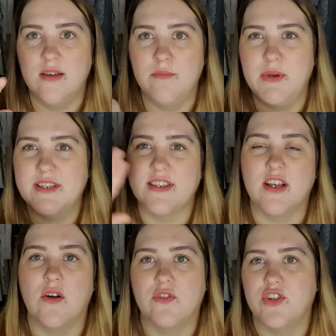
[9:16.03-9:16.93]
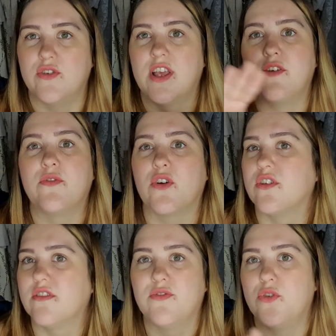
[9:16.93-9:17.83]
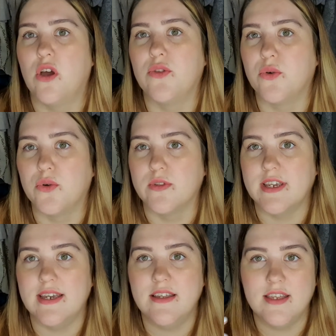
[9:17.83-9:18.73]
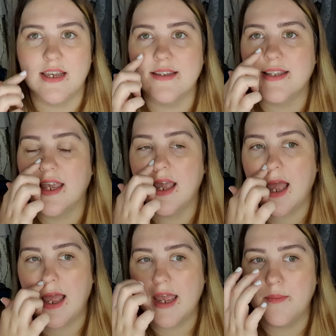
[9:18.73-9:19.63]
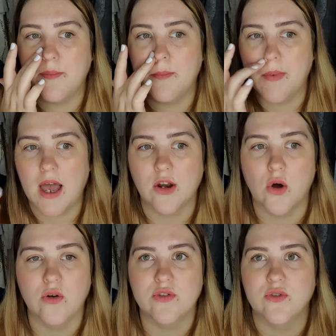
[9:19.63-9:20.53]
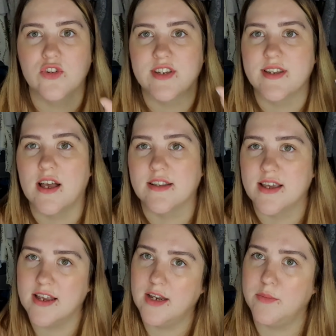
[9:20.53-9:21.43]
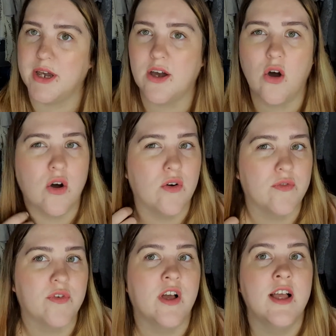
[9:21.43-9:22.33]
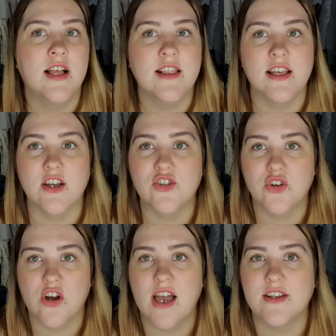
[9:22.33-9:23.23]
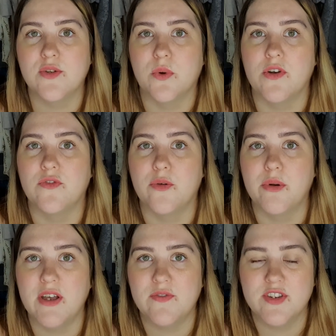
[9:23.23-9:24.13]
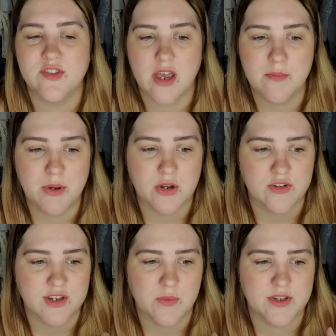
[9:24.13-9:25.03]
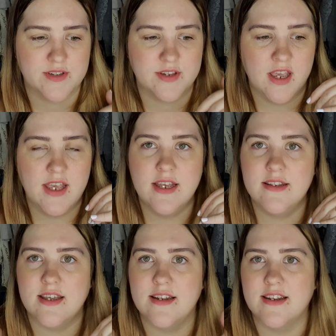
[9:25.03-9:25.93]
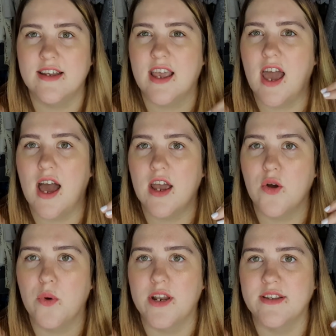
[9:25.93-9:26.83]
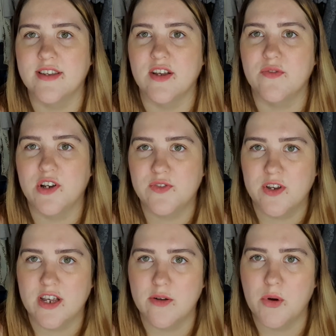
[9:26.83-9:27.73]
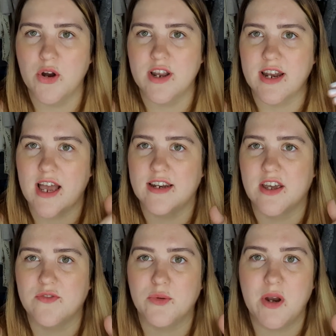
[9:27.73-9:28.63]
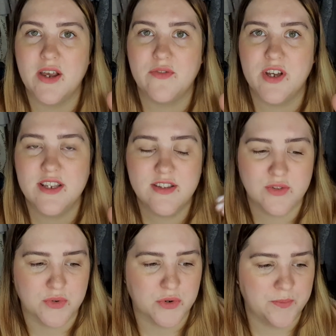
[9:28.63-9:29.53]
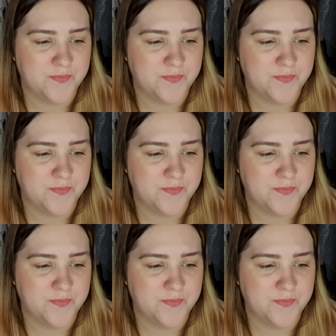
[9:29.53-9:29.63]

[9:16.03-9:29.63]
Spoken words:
basically covers you like throughout the whole day the next day, and also just a tiny bit of like a short acting one for breakfast time, because I was tending to get higher ones like first thing in the morning and after breakfast, so